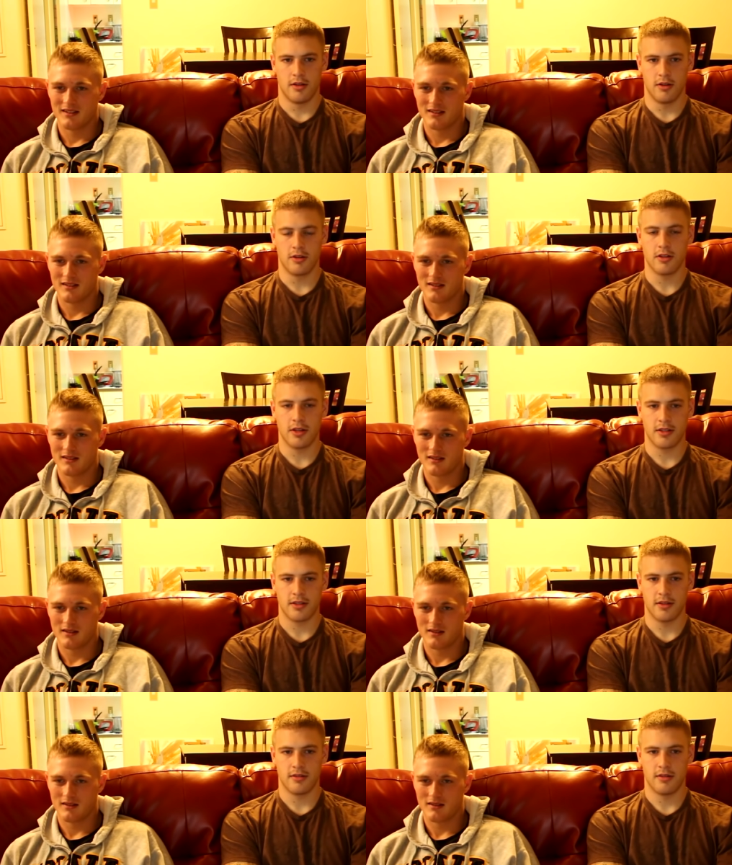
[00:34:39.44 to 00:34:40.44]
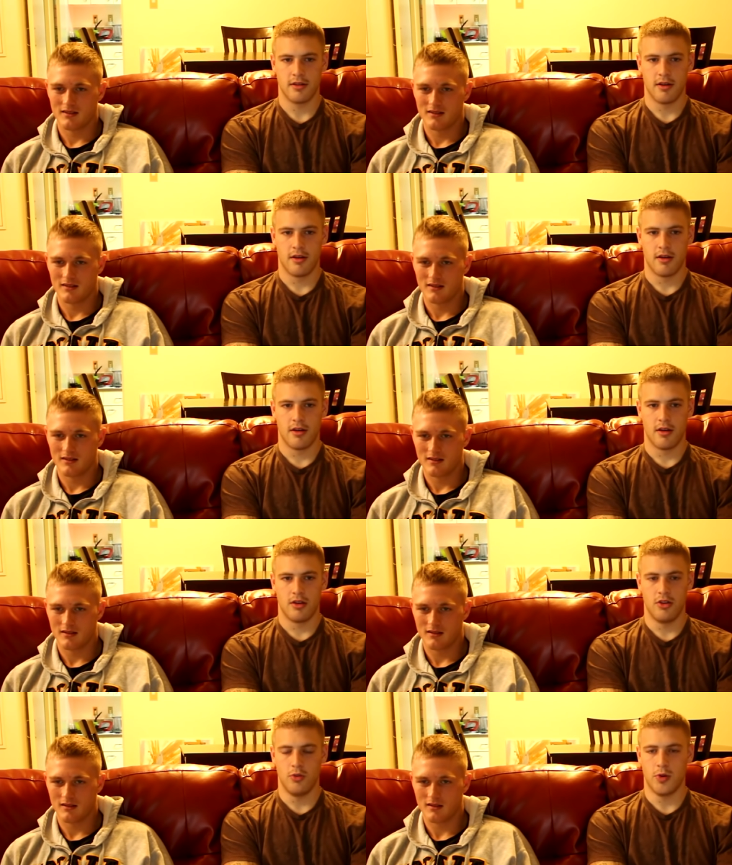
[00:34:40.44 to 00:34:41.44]
Speaker 1: learn to listen,
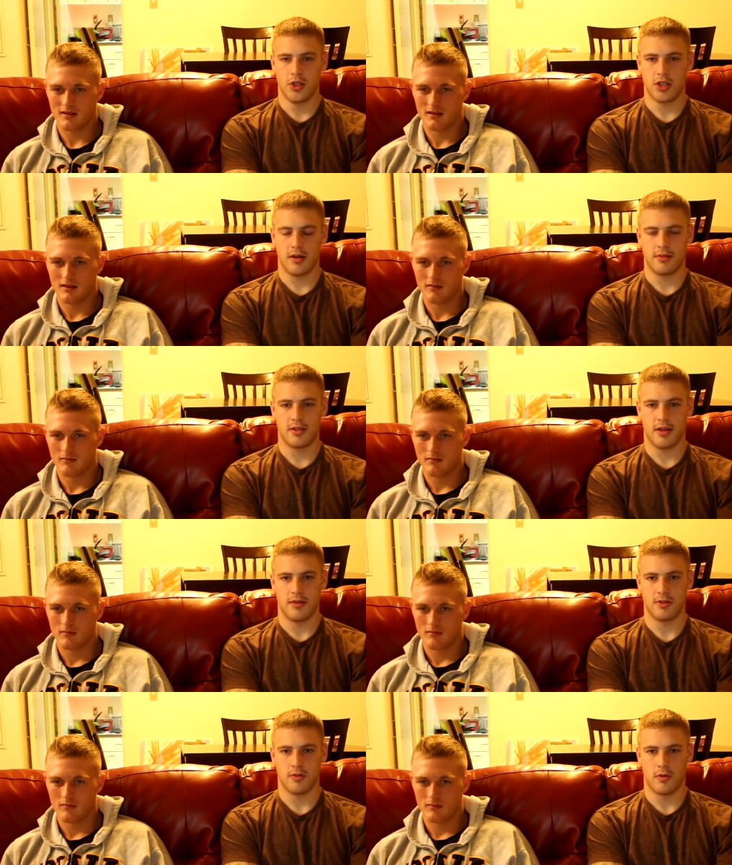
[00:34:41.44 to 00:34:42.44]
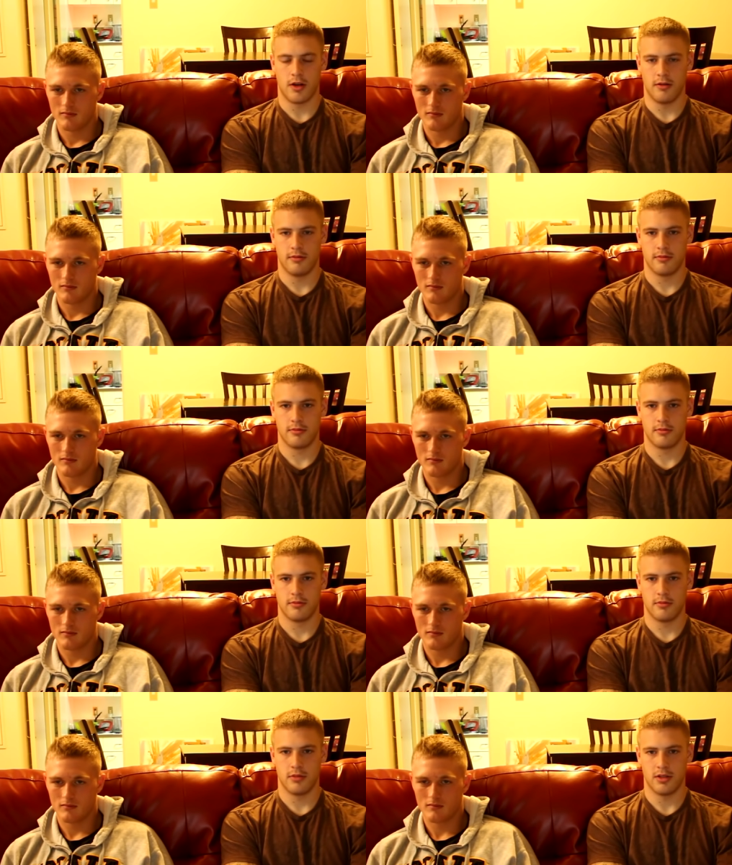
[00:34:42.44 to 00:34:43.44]
do push-ups, sit-ups, and run.
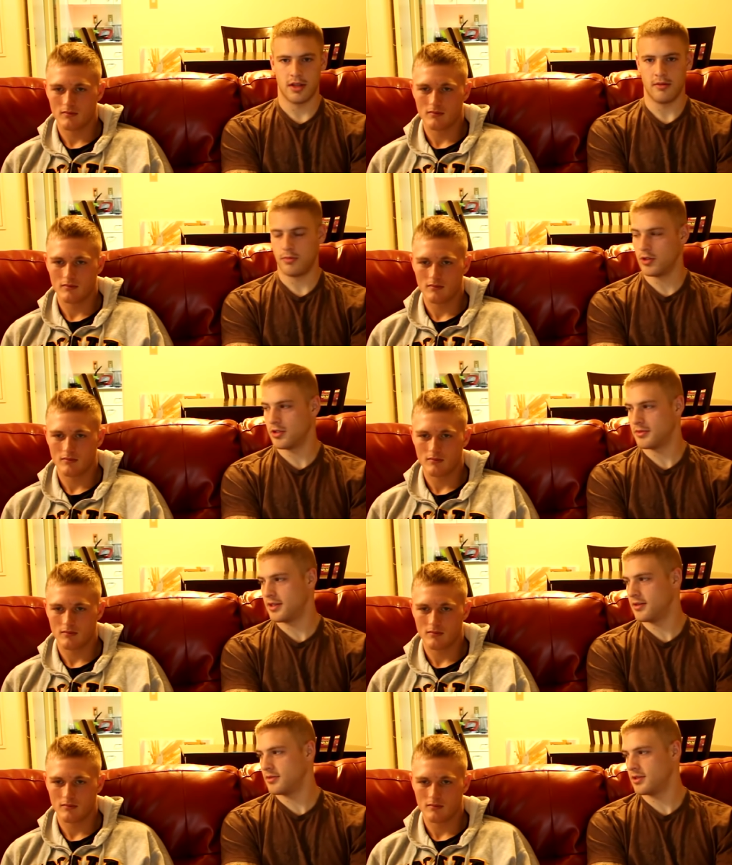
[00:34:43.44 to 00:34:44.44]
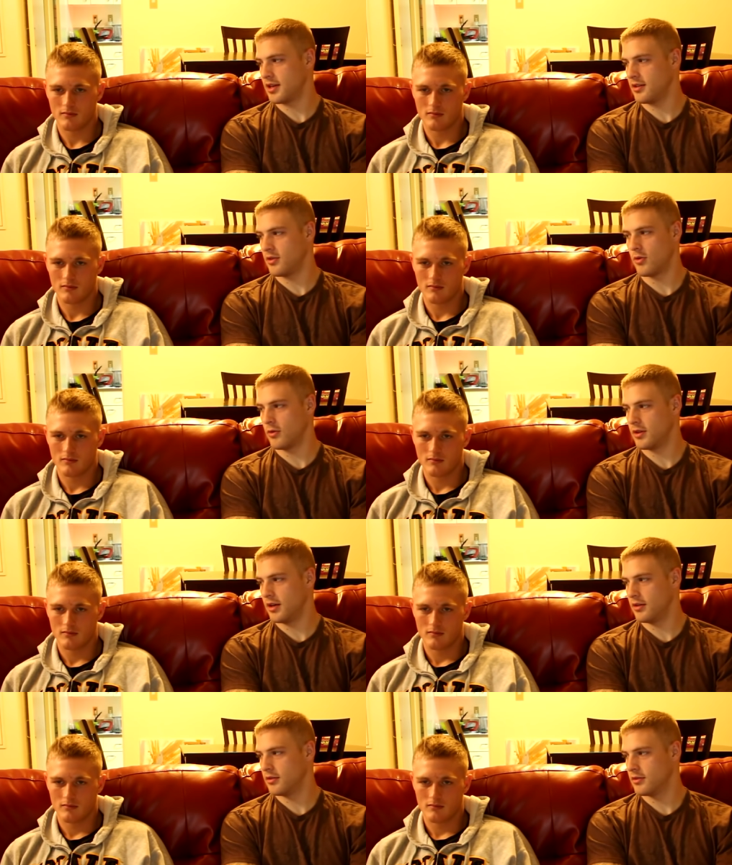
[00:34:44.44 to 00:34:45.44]
That push-ups, sit-ups is like a core
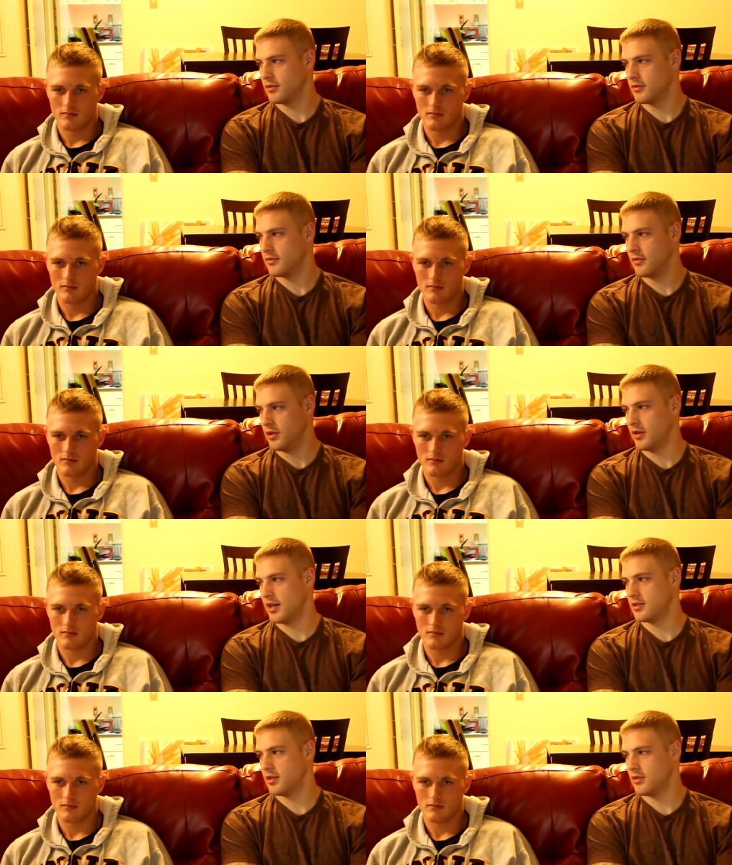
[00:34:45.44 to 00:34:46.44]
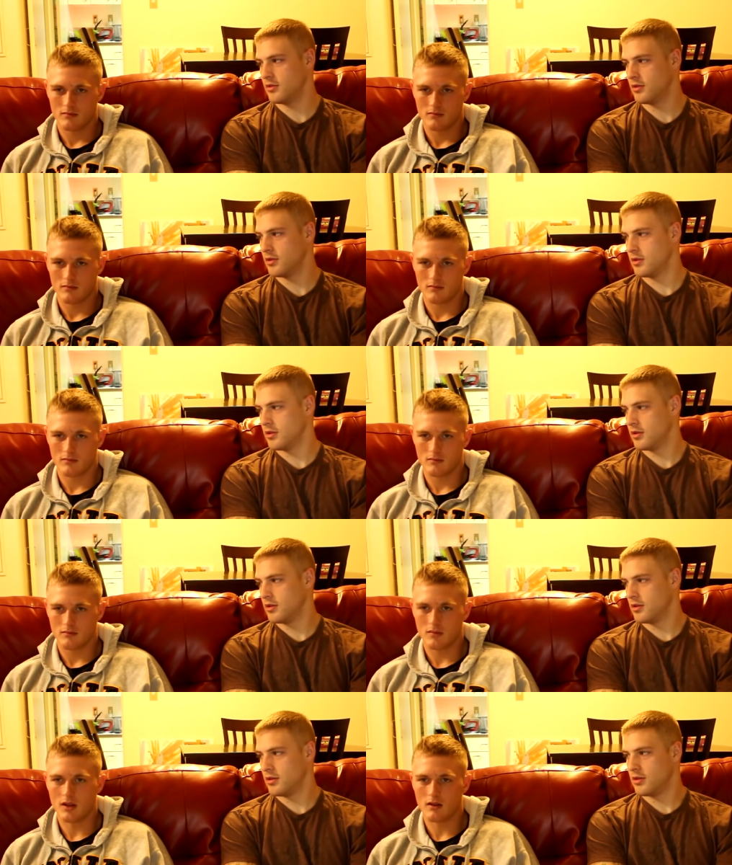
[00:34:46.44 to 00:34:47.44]
thing. for you guys too?
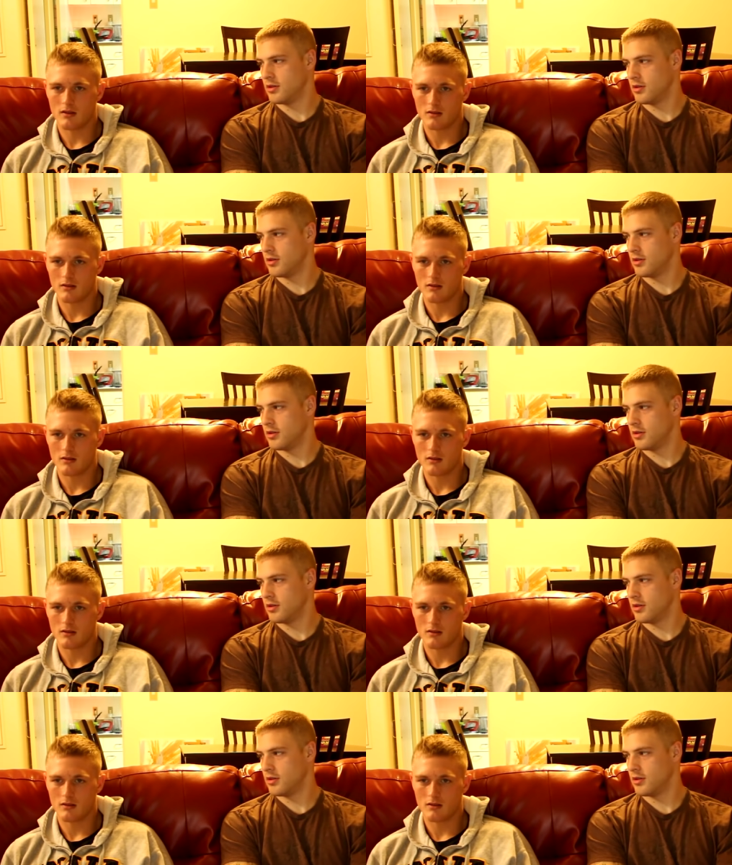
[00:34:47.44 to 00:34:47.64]
Yeah.